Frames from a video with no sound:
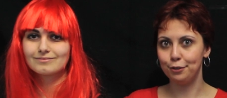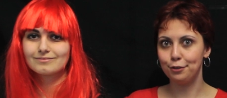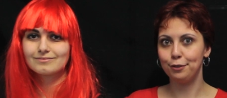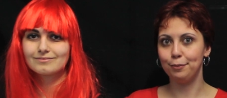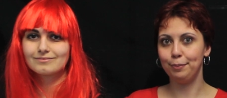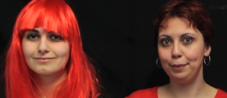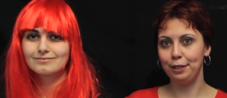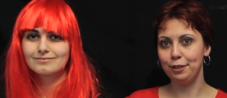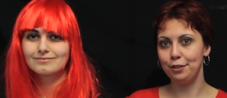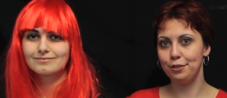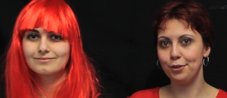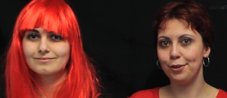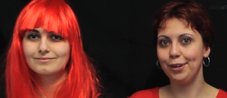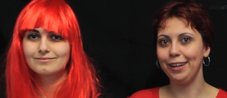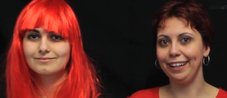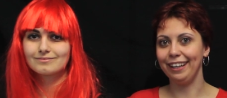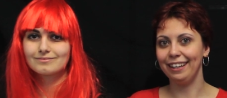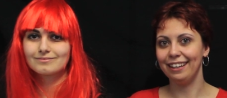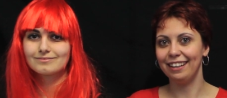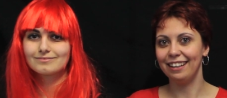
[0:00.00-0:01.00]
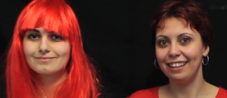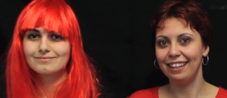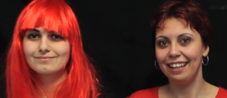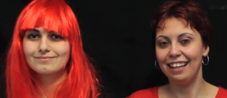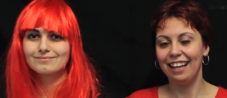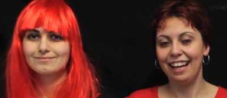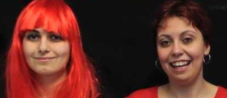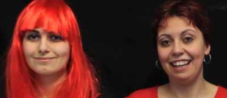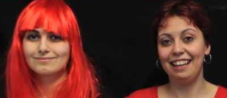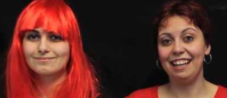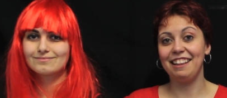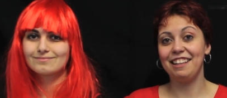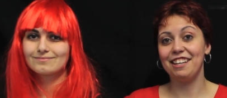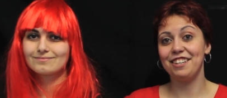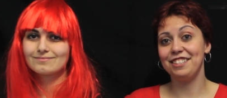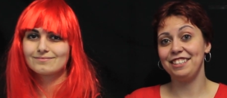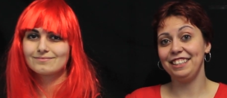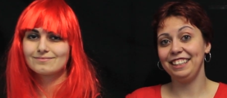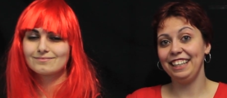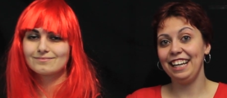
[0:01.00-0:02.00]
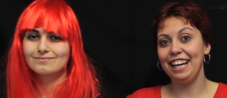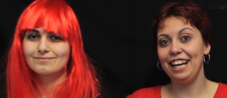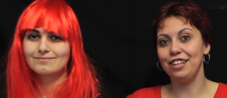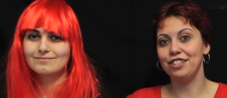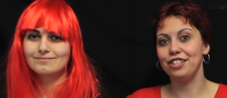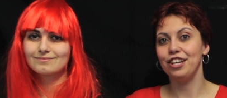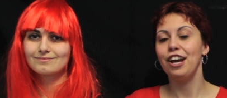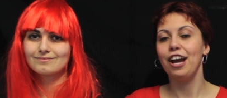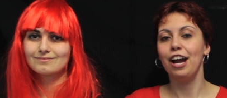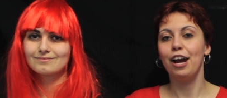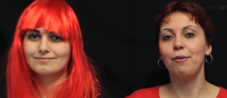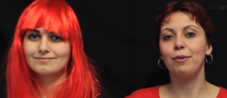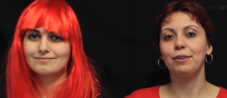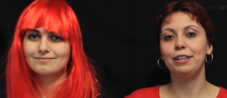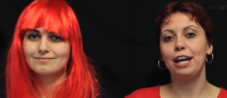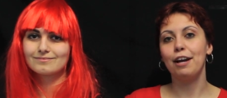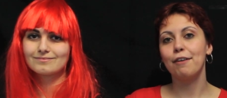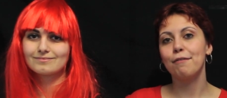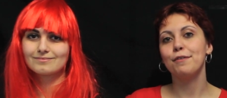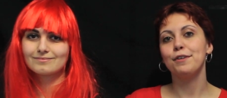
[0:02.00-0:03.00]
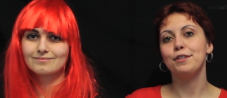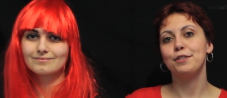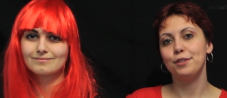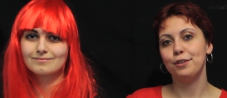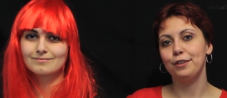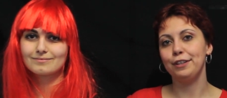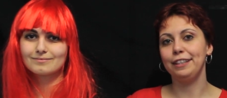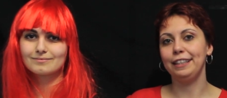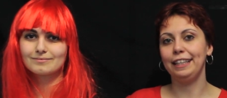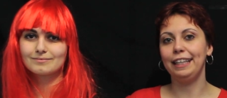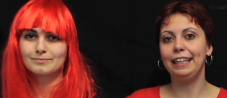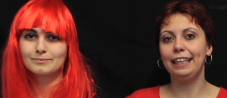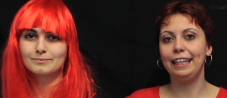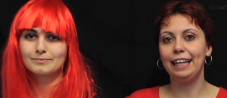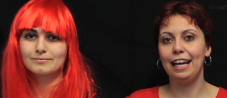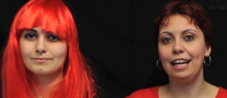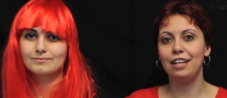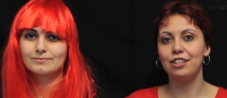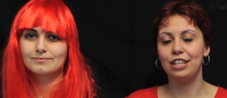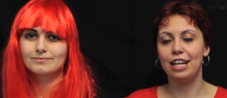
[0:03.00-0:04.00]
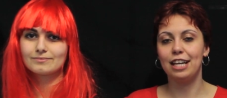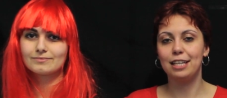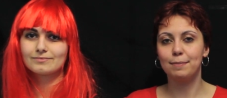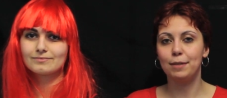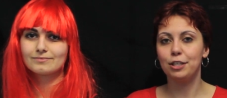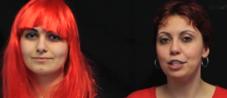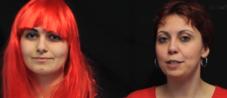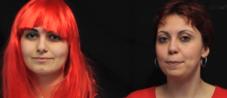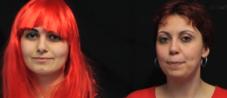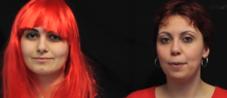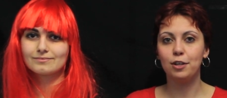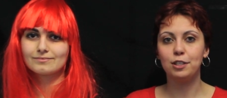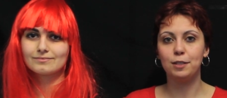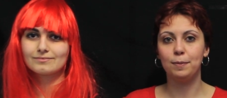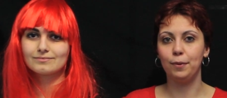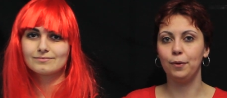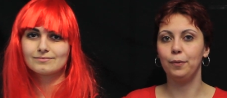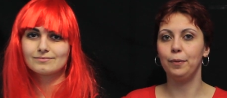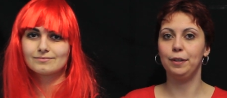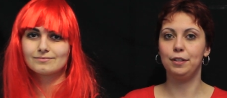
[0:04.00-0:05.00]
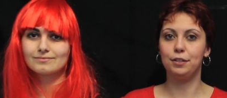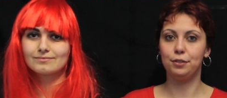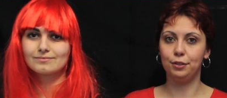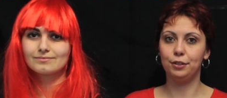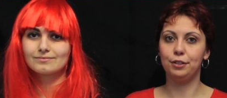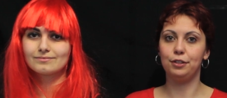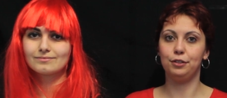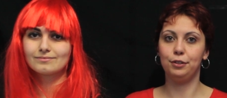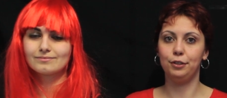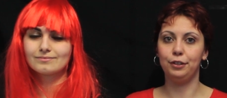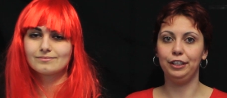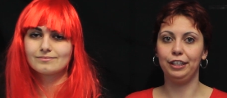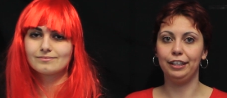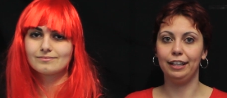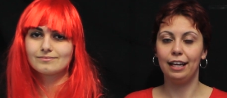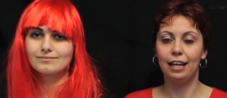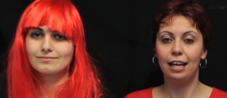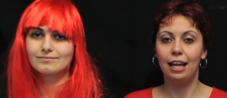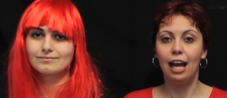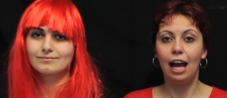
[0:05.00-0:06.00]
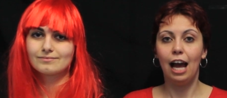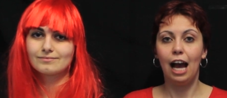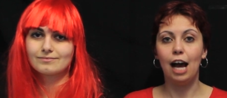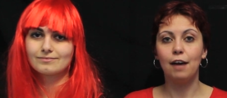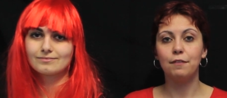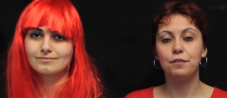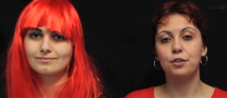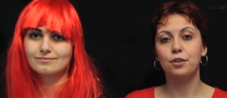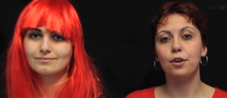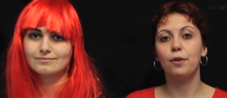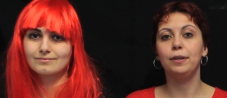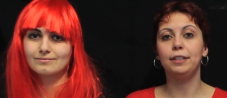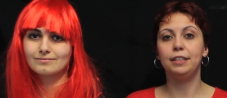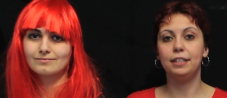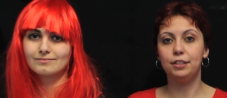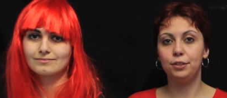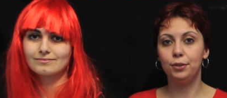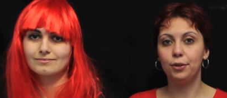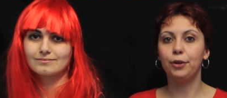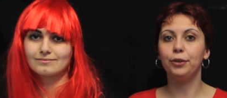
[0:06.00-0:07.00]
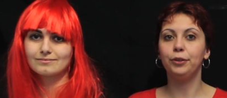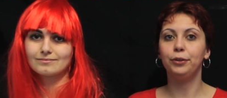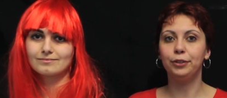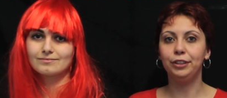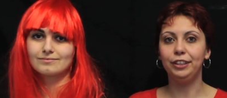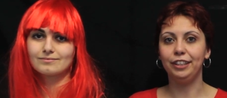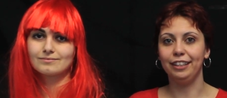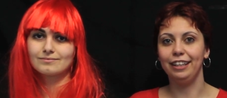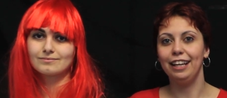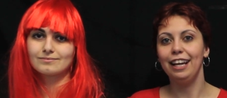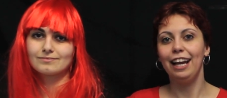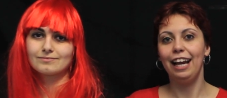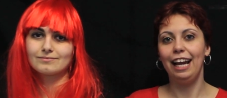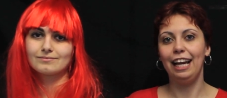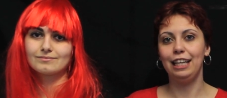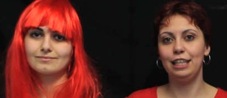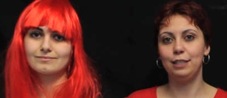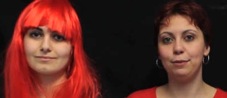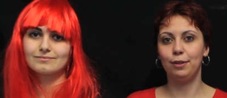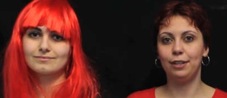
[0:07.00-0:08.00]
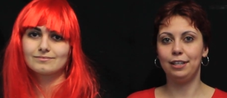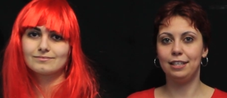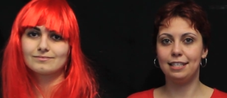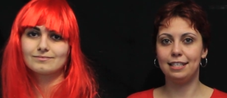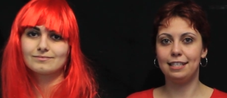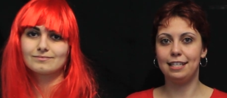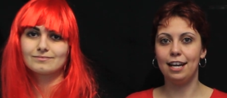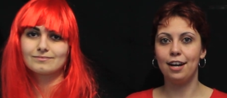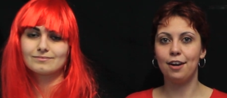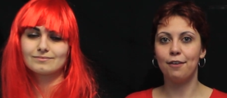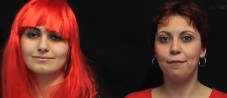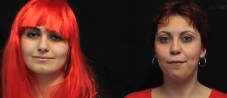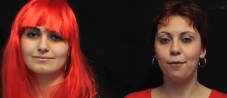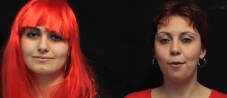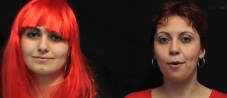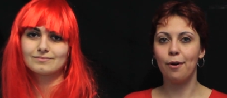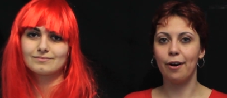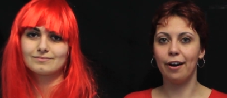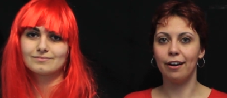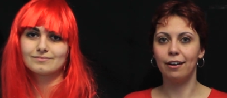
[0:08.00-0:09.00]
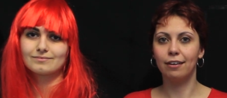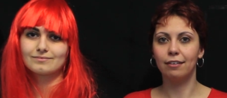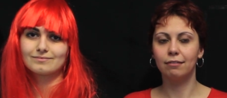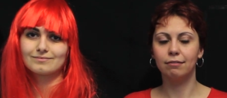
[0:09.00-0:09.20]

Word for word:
Speaker 1: you should be enjoying it. And then there's engage. I want every student engaged as much as possible with the students' union. After all, it is your union. It is what it's there for.